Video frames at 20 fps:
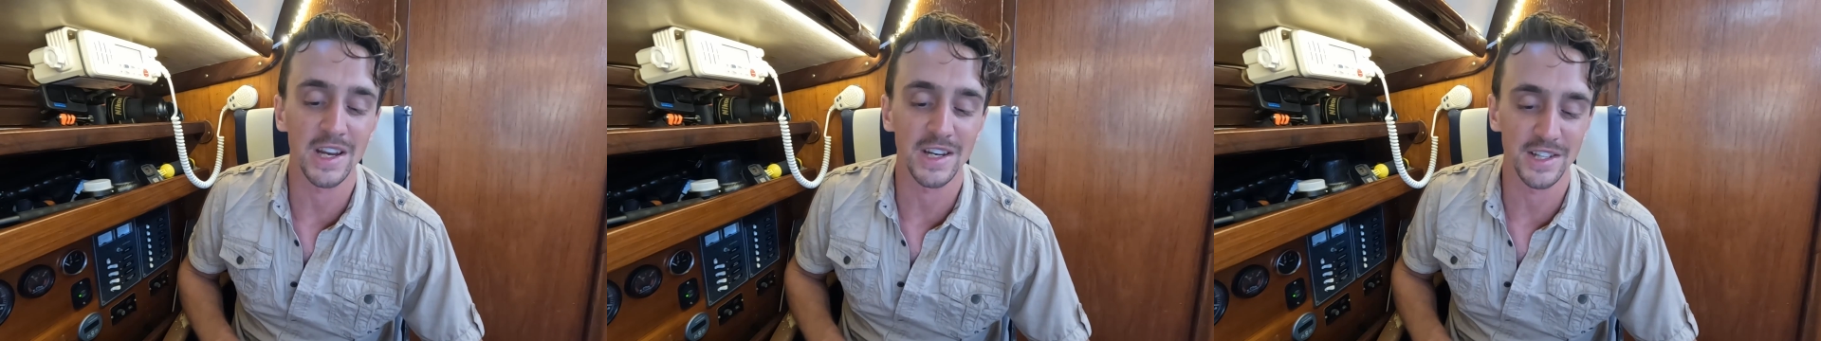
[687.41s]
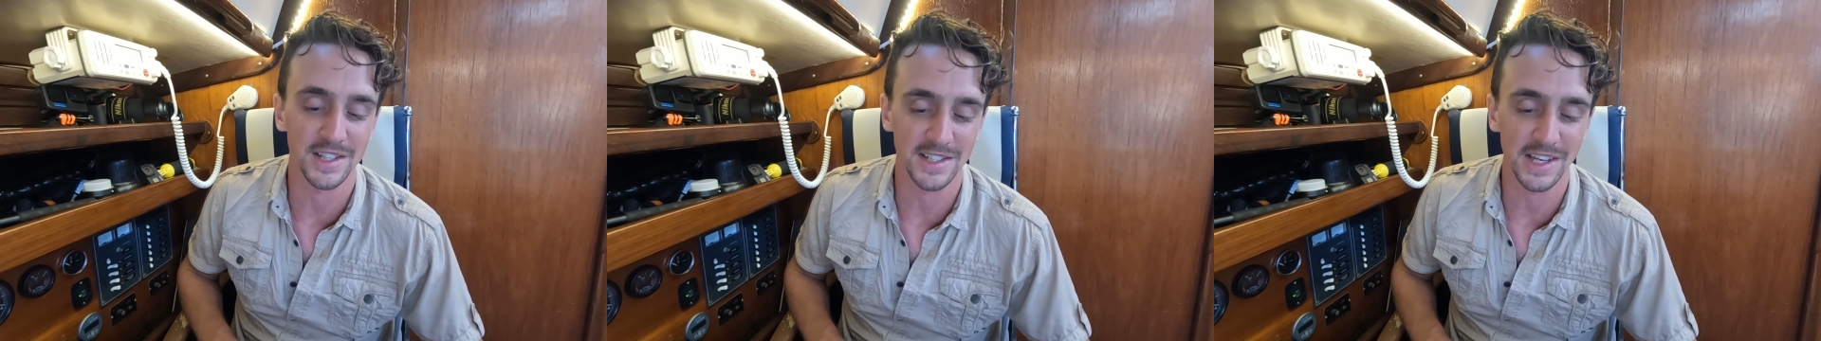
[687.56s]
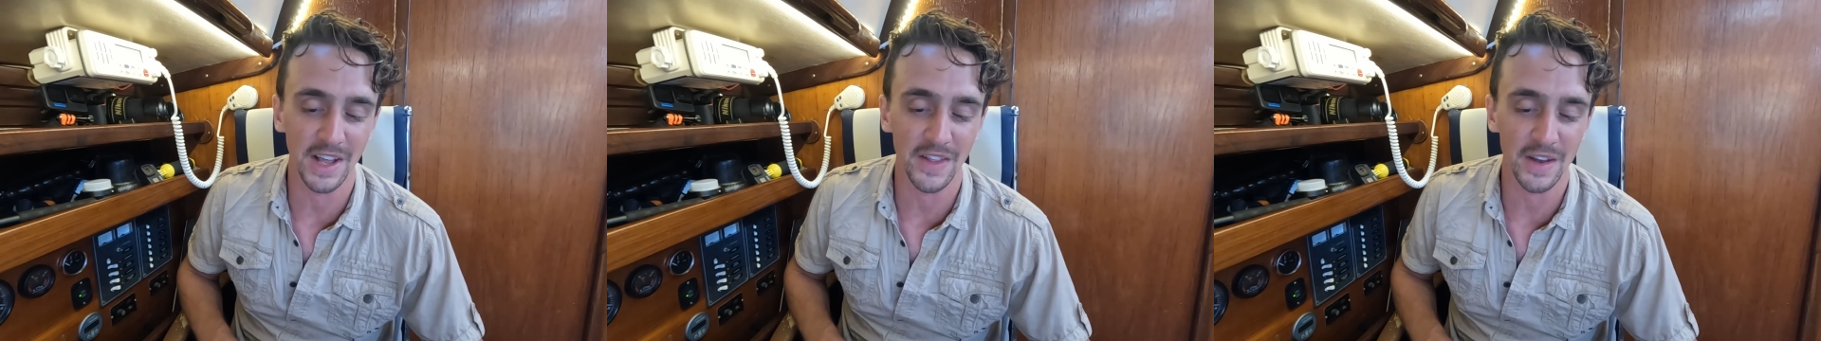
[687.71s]

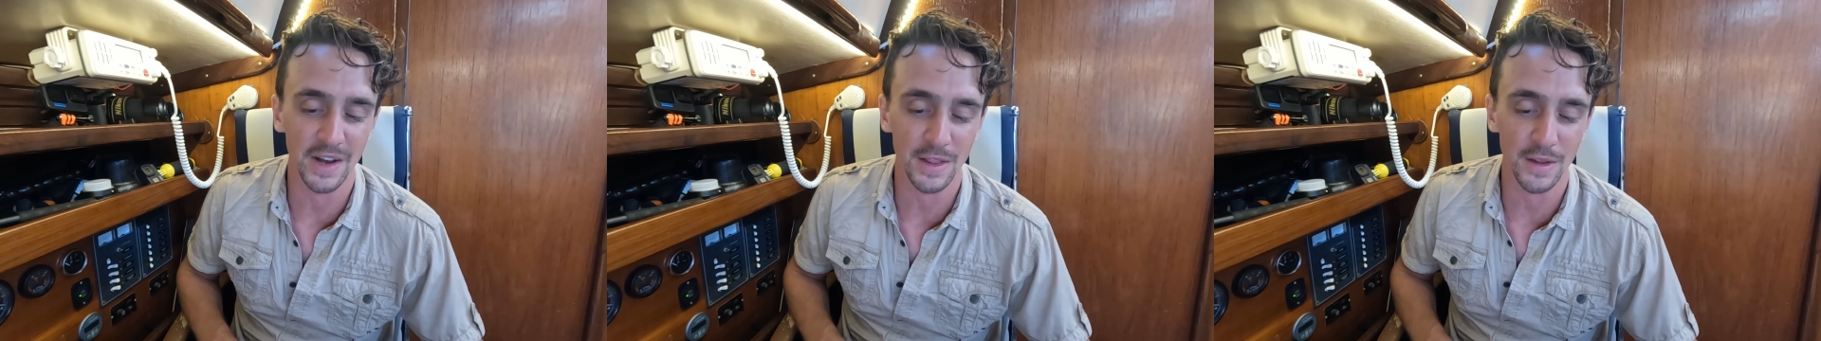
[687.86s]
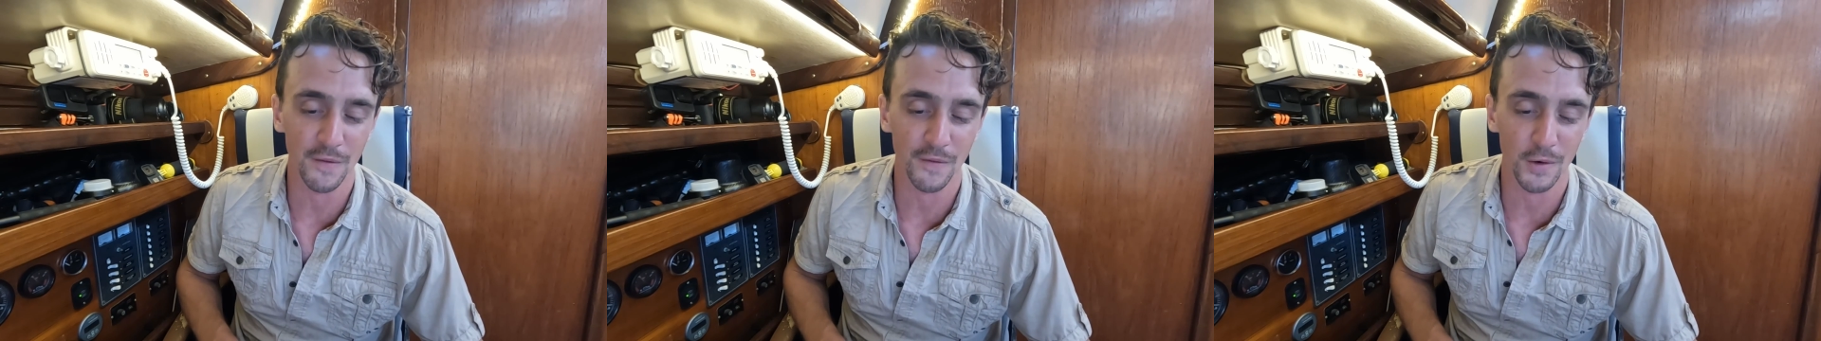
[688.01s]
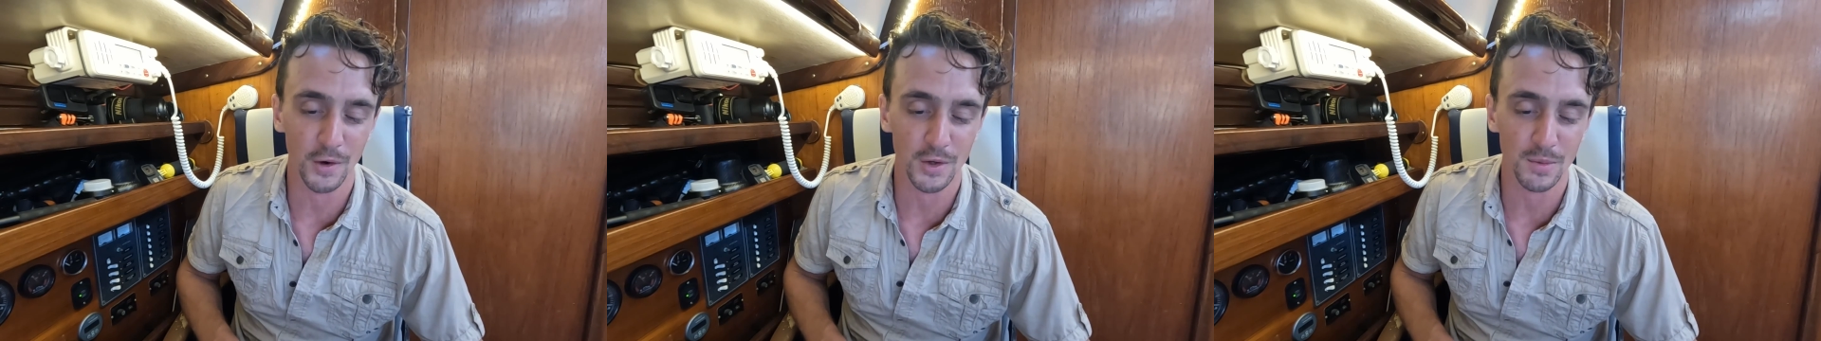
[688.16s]
into sailing in
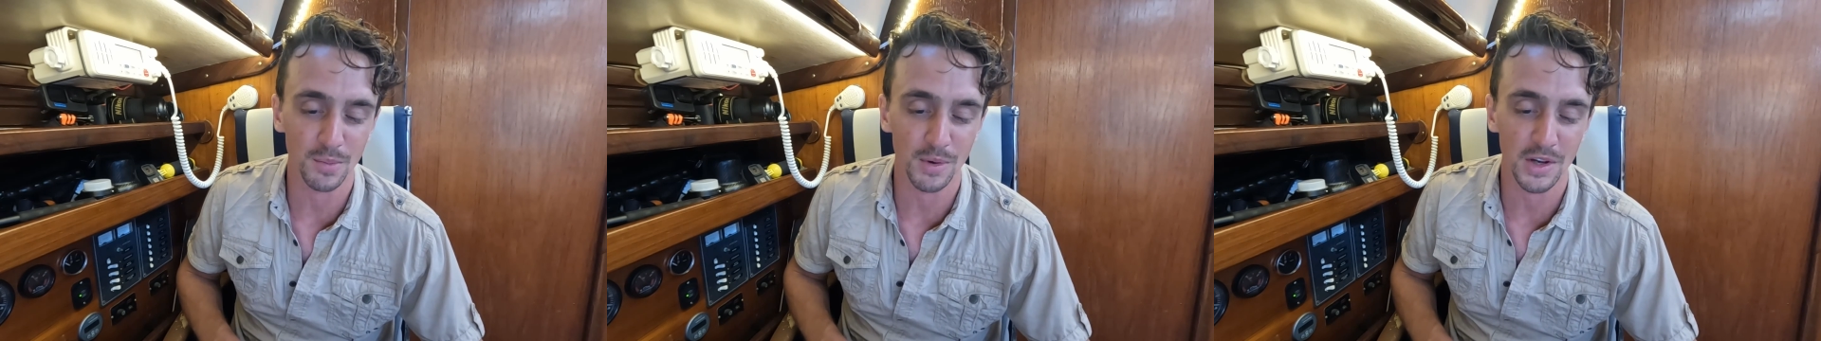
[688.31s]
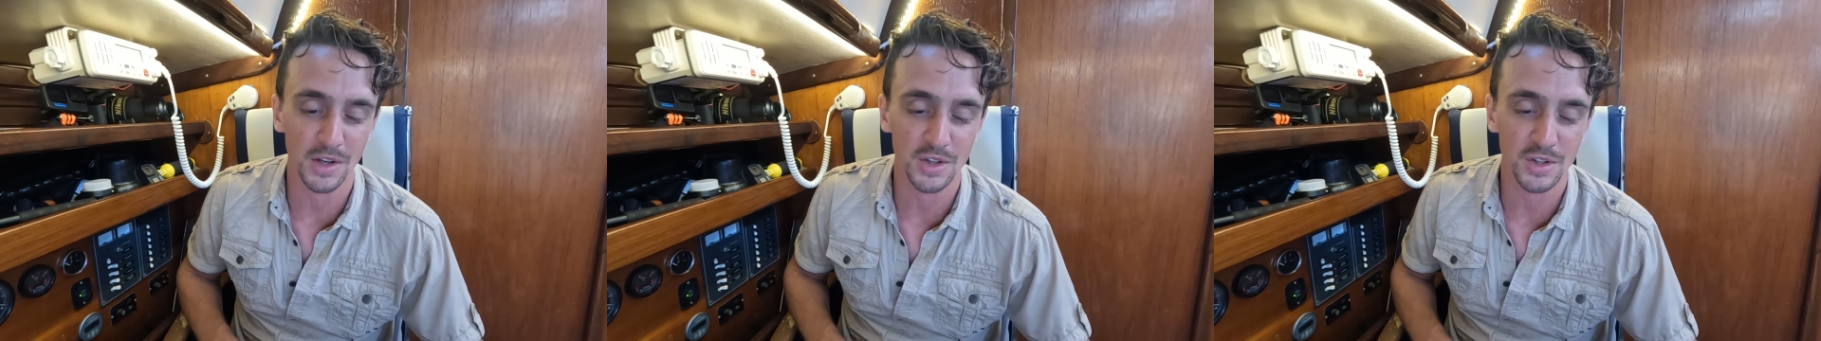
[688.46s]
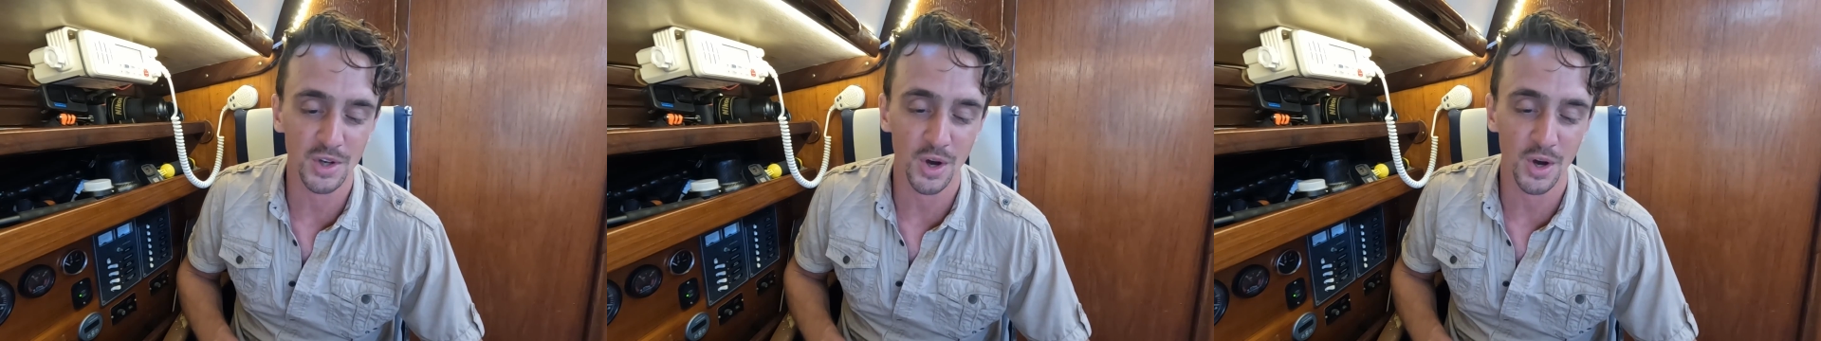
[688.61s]
the first place.